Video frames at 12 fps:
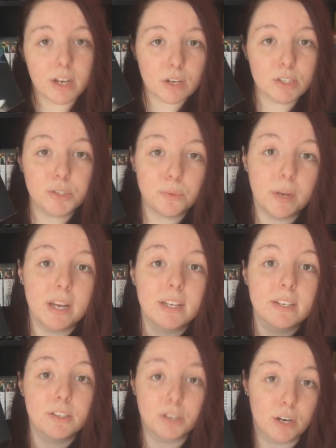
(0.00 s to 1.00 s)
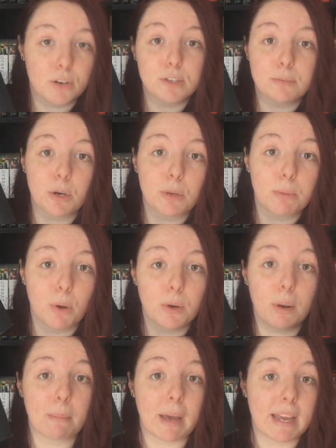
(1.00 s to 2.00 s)
And then I also read Daughter of Smoke and
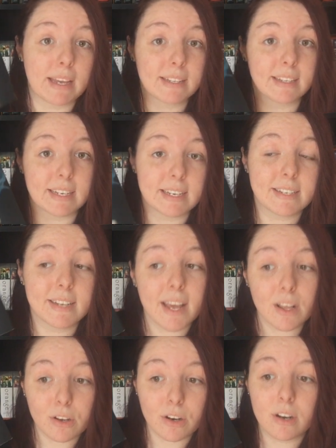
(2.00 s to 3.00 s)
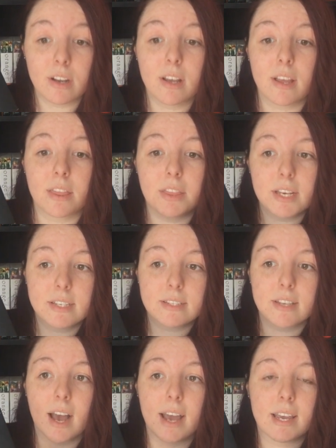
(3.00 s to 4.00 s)
Bone by Laini Taylor.
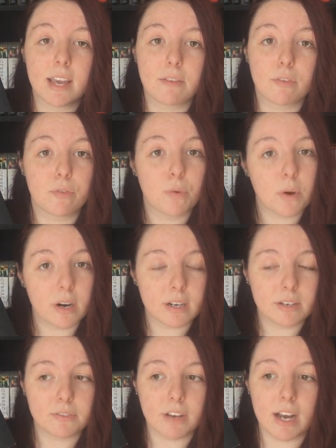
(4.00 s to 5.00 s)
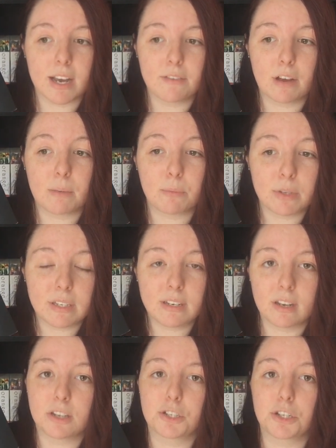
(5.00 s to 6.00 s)
This I gave 4 out of 5. I'm really
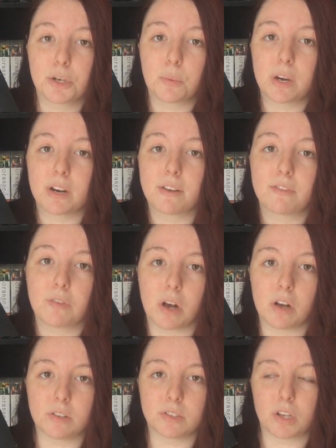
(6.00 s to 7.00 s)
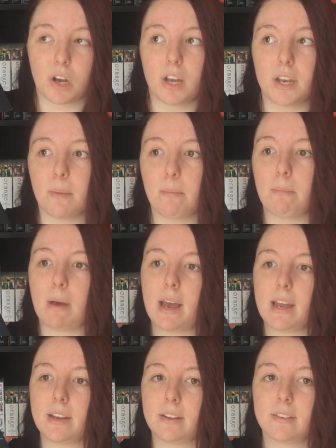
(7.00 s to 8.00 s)
not sure where it falls on
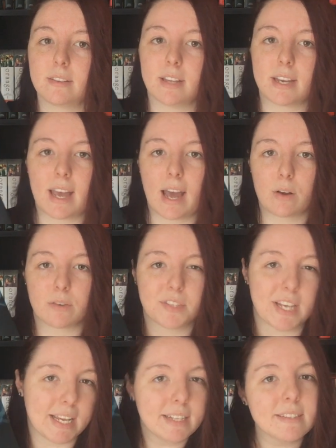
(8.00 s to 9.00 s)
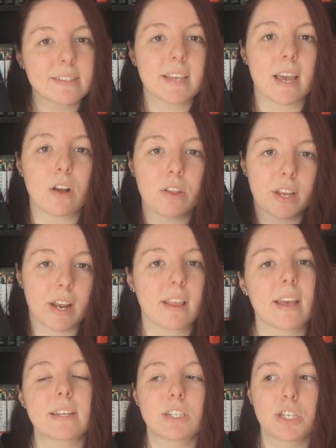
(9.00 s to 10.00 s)
my like out of 10 scale that I
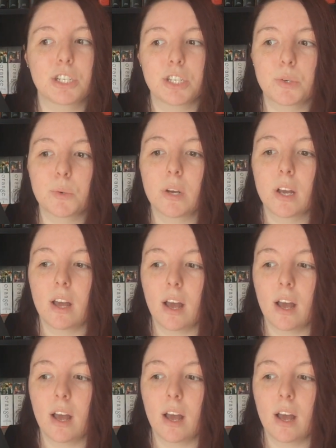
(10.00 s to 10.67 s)
like to do.